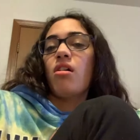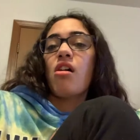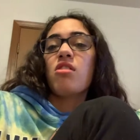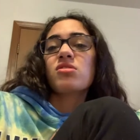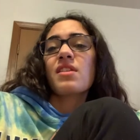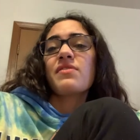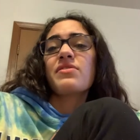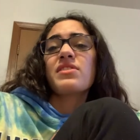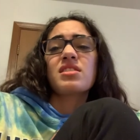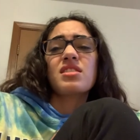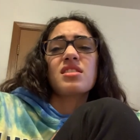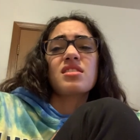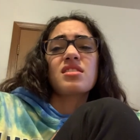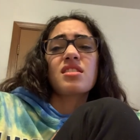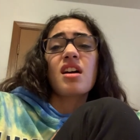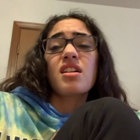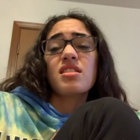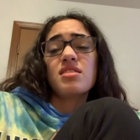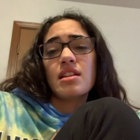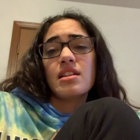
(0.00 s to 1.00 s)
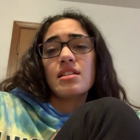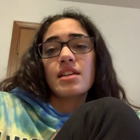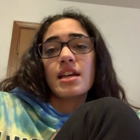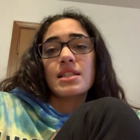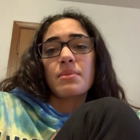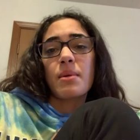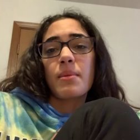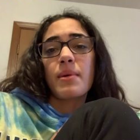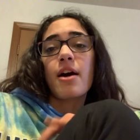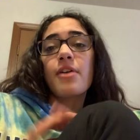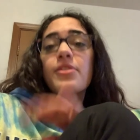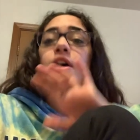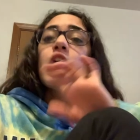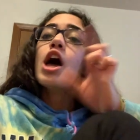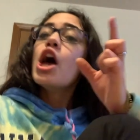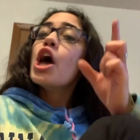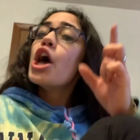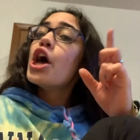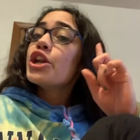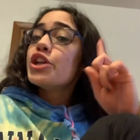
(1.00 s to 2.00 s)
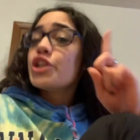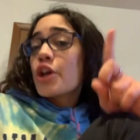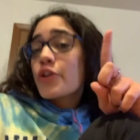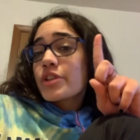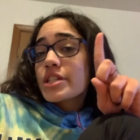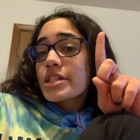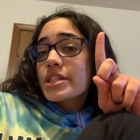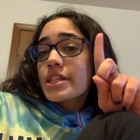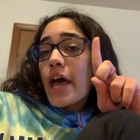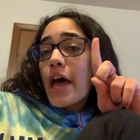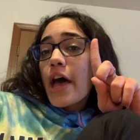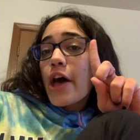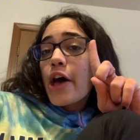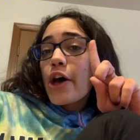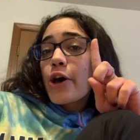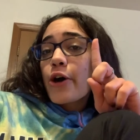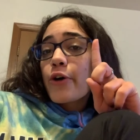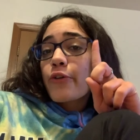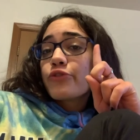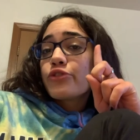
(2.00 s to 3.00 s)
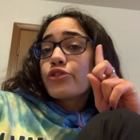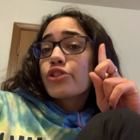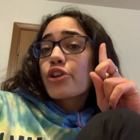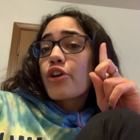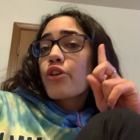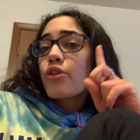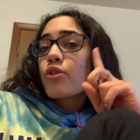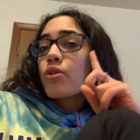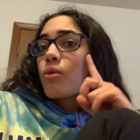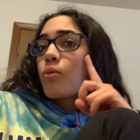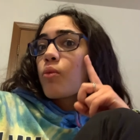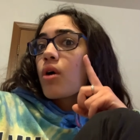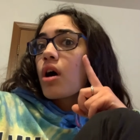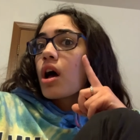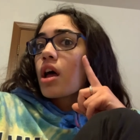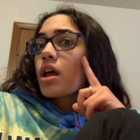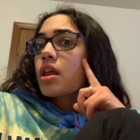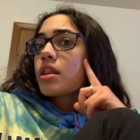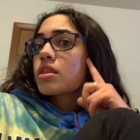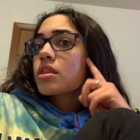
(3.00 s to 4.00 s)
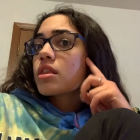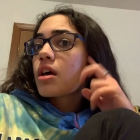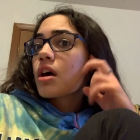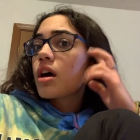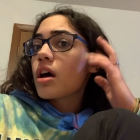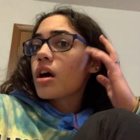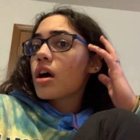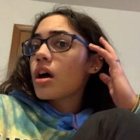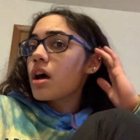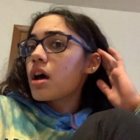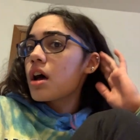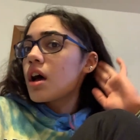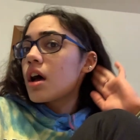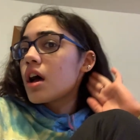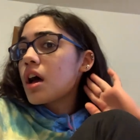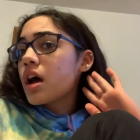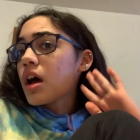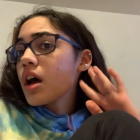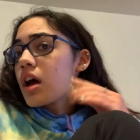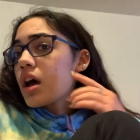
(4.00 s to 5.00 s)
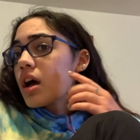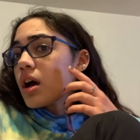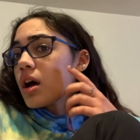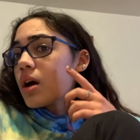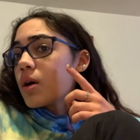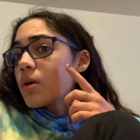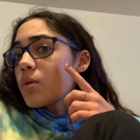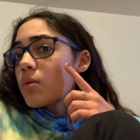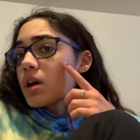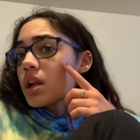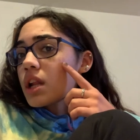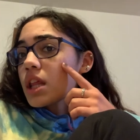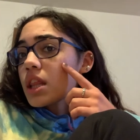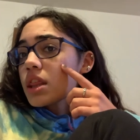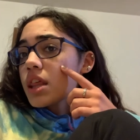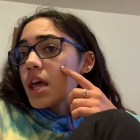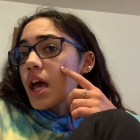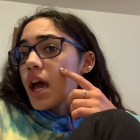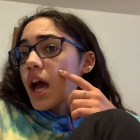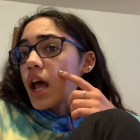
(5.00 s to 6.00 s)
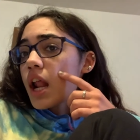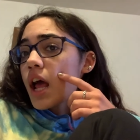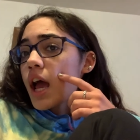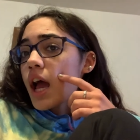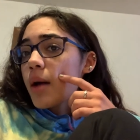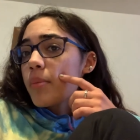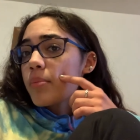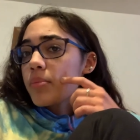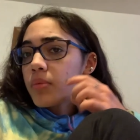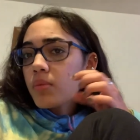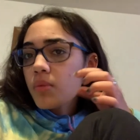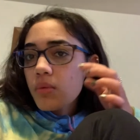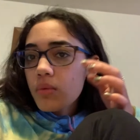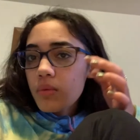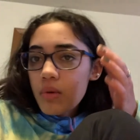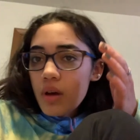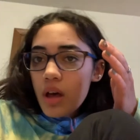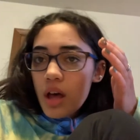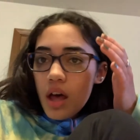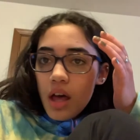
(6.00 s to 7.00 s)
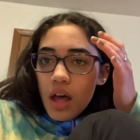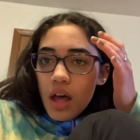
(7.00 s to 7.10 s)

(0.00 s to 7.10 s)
also have this disgusting taste in my mouth. Note to self, don't, what the, when did that happen? What?